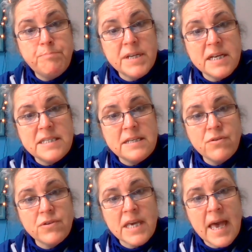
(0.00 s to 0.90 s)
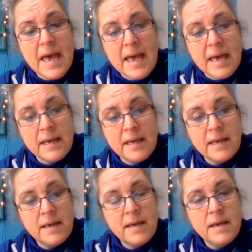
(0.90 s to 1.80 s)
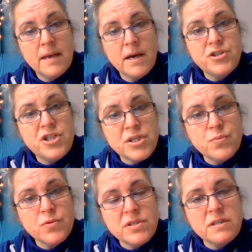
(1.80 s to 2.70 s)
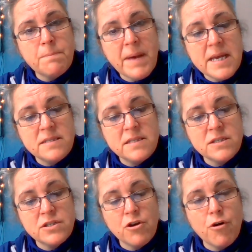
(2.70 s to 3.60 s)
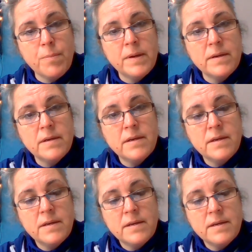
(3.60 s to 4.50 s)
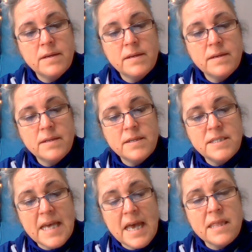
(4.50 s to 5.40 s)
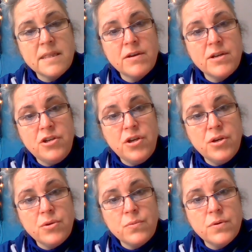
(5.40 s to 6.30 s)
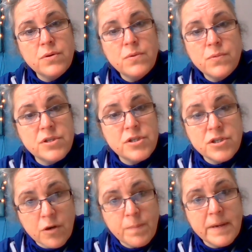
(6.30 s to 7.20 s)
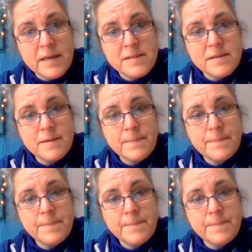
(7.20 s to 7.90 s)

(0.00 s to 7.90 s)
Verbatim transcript: But I did not care. I just wanted the pain to stop. Death, I knew, would stop it.